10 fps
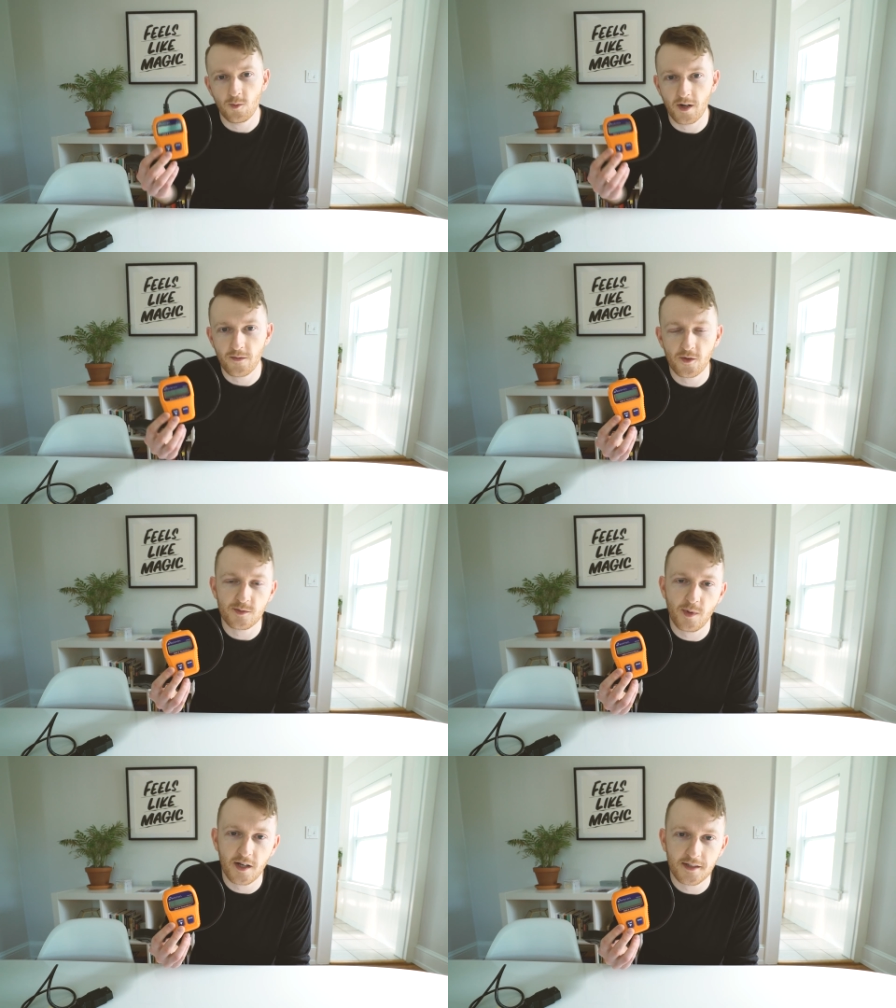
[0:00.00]
When I
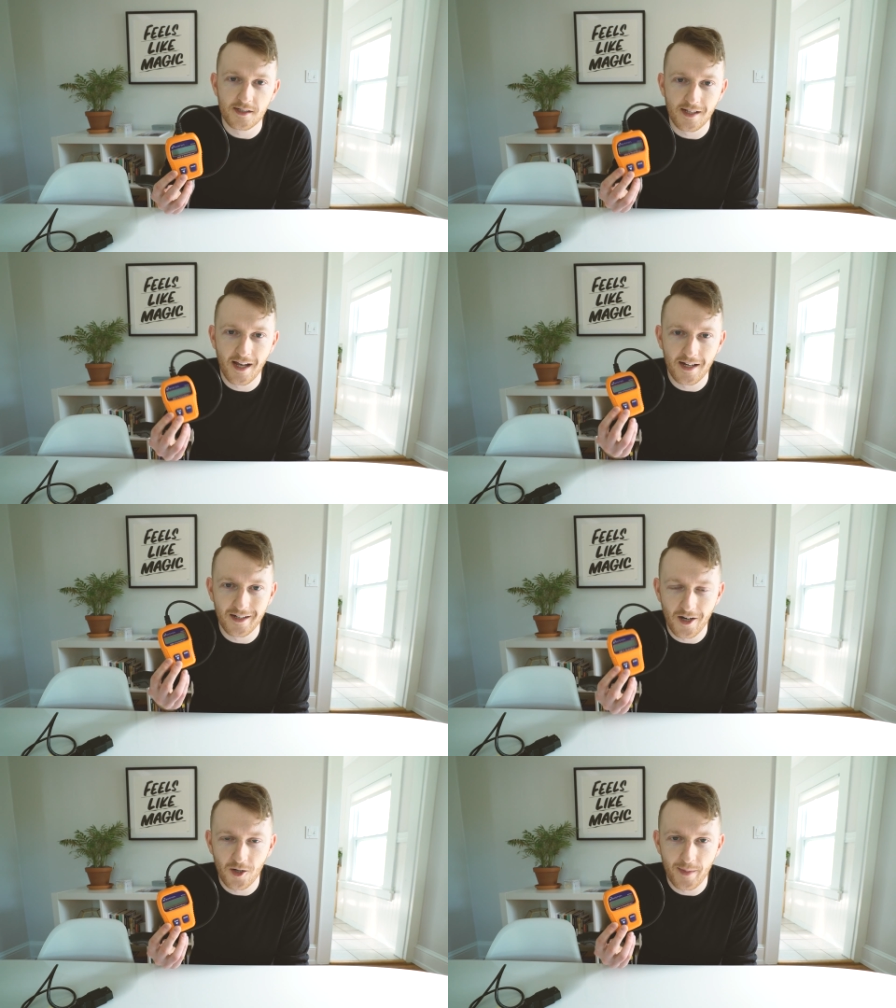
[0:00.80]
first bought this, I had
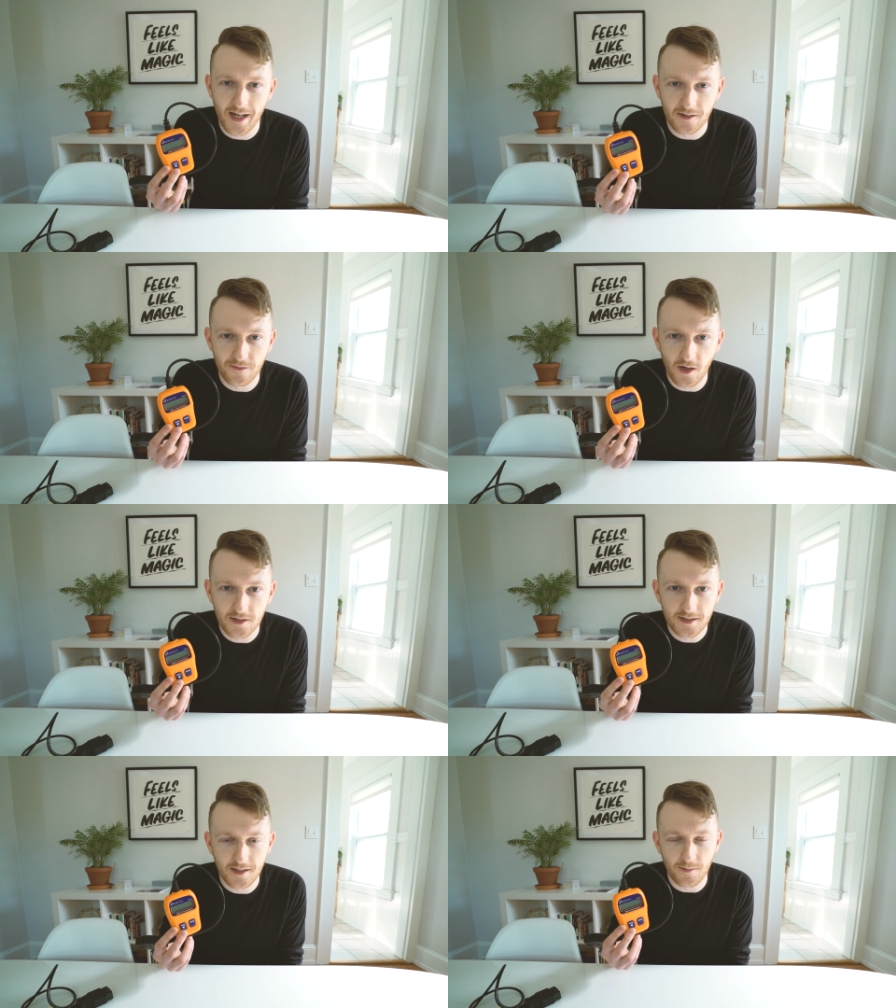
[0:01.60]
an airbag
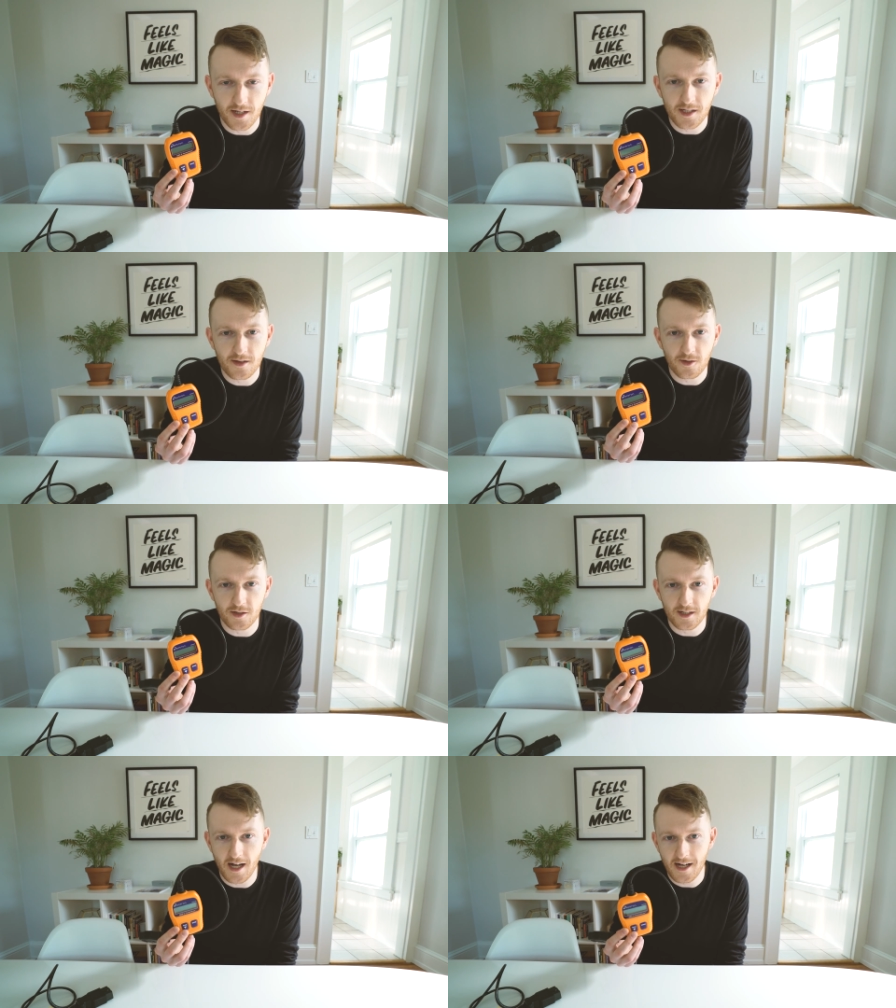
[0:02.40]
fault in my
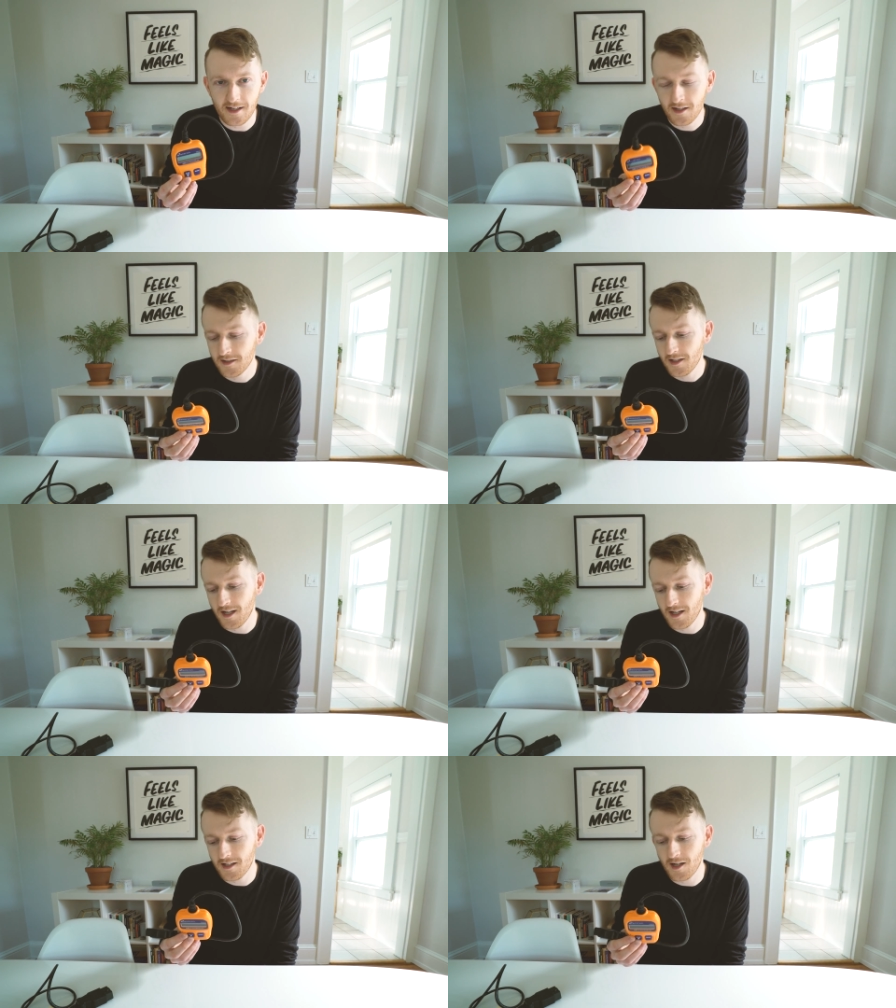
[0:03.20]
E39
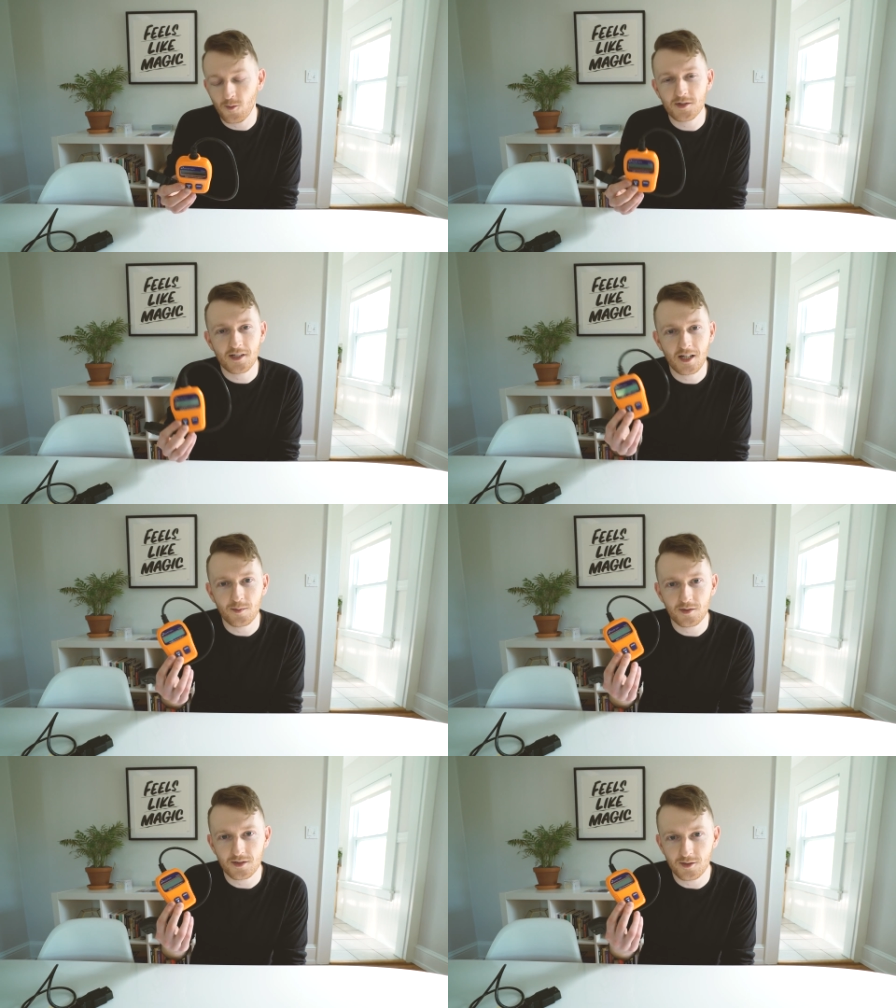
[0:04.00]
and I wasn't
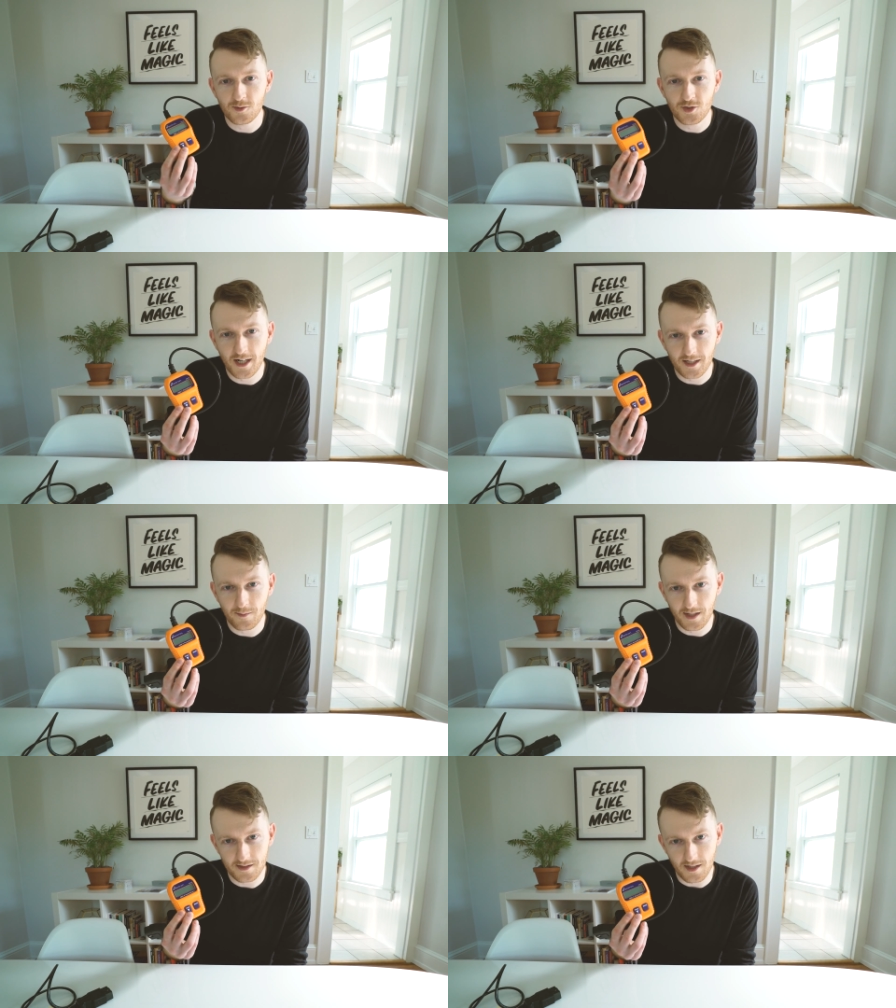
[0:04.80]
able to check
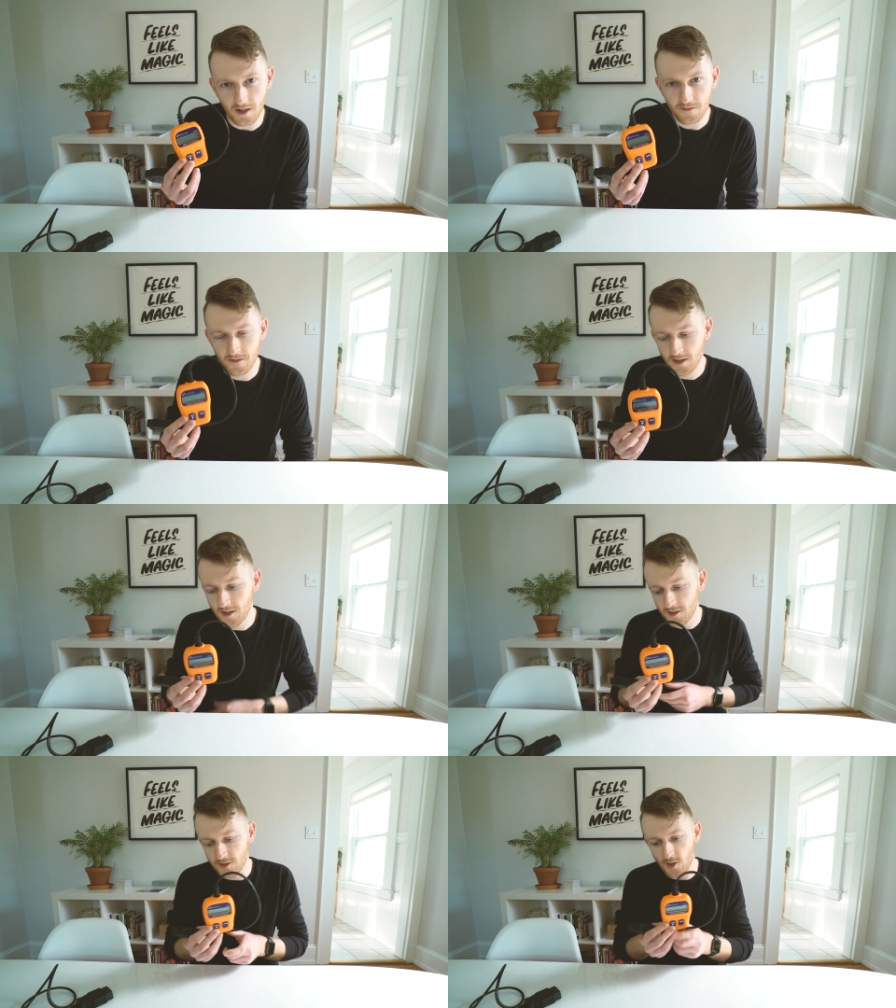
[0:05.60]
it myself.
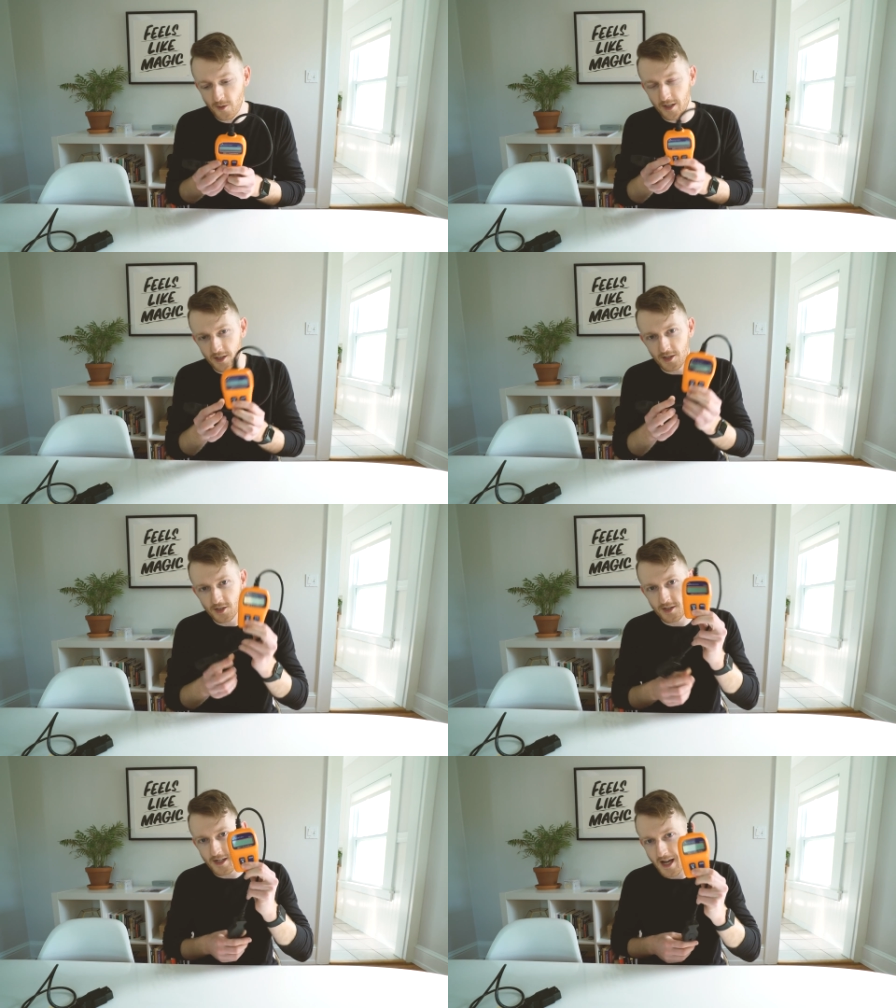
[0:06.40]
So in
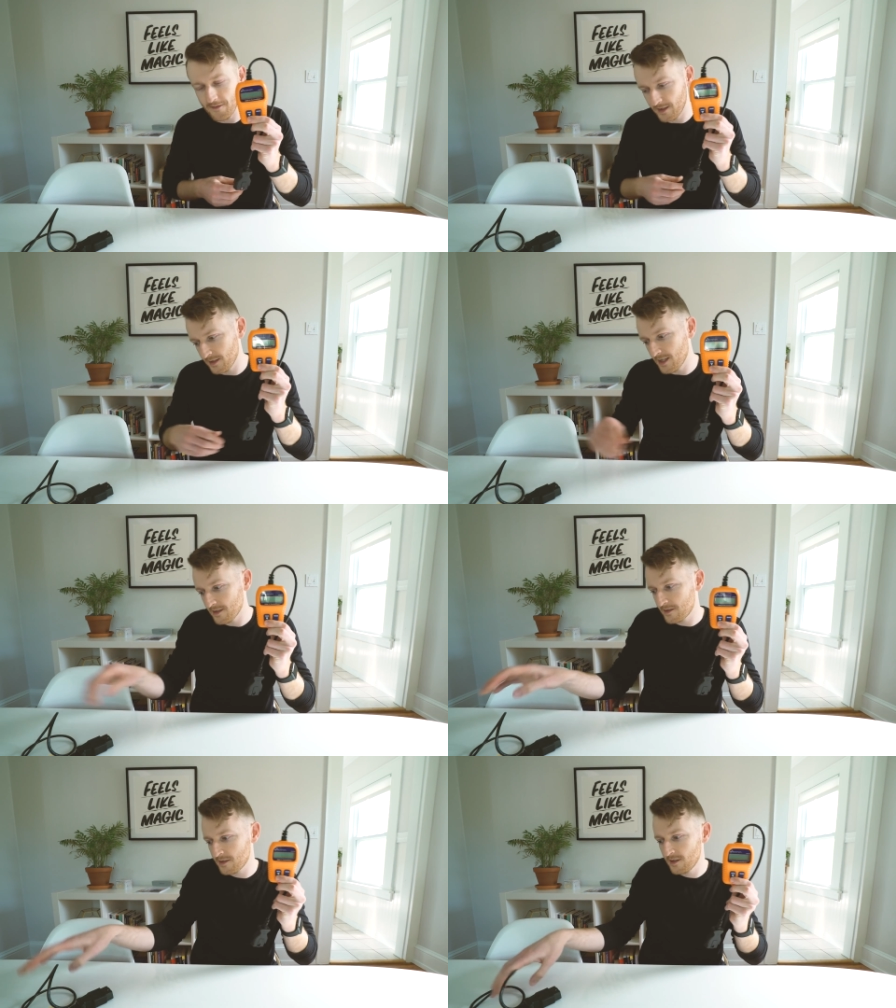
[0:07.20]
addition to having
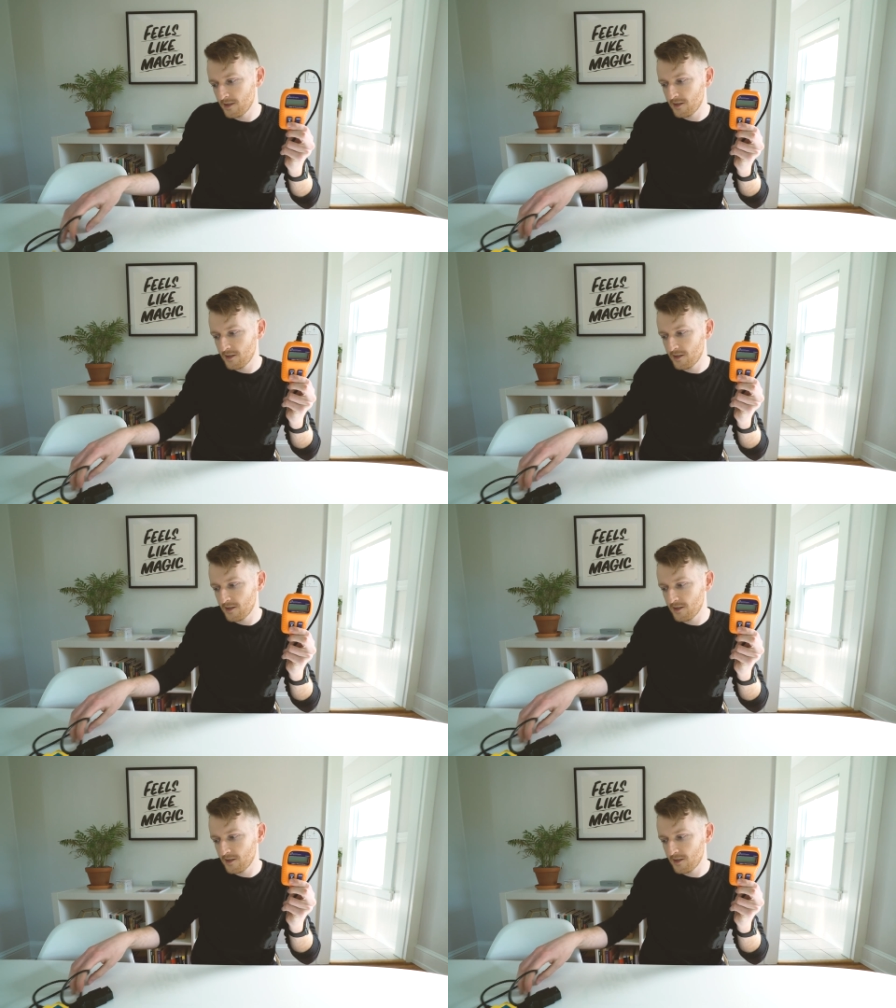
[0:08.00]
this,